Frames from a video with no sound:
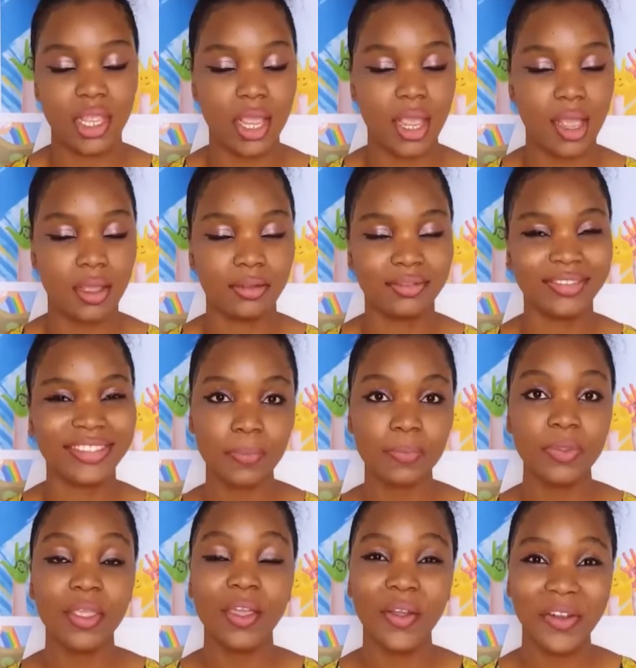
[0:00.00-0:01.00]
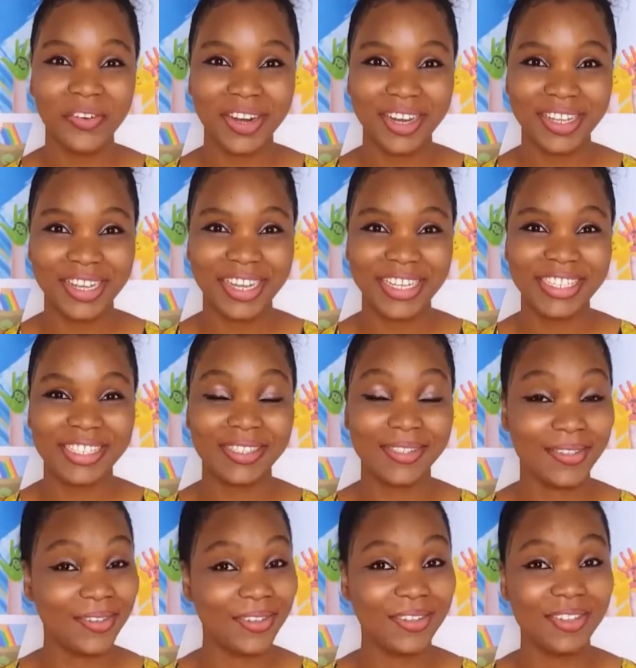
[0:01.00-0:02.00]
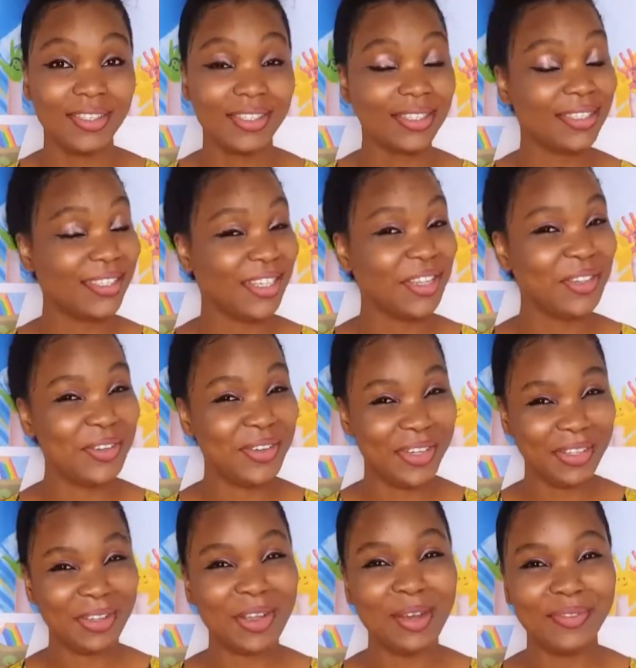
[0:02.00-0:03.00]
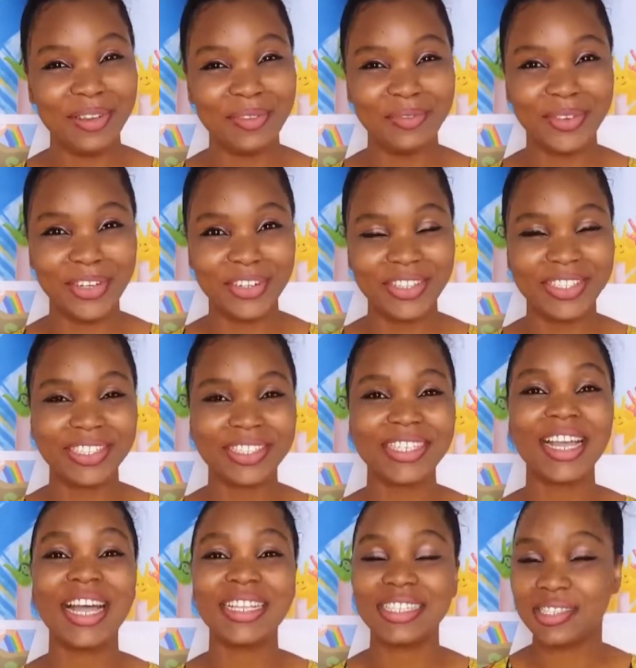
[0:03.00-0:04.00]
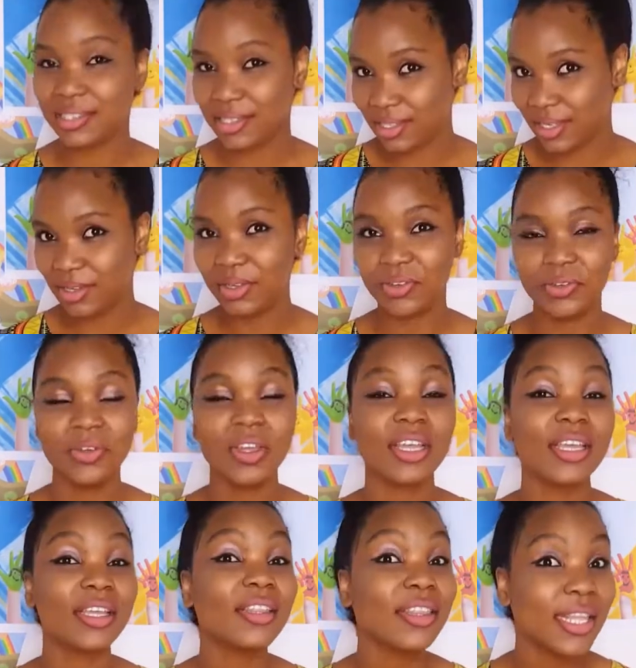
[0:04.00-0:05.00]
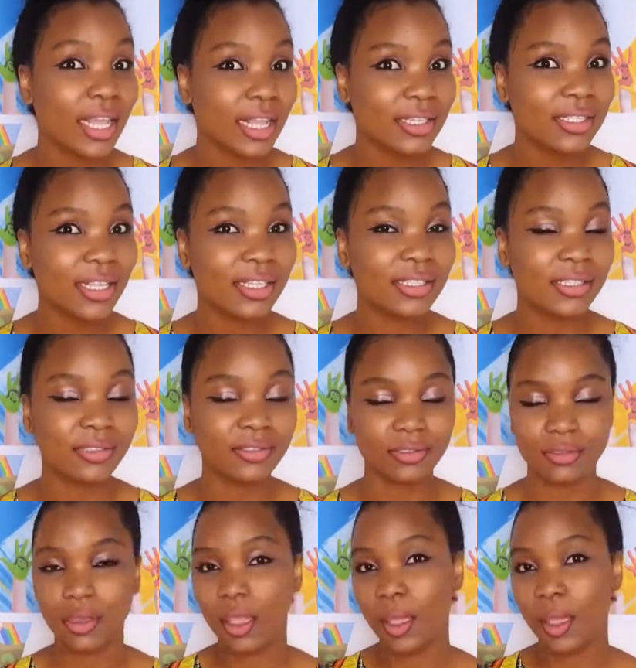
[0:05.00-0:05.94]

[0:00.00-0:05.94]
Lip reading: Yeah. All right guys, so see you in the comment box and see you next lesson.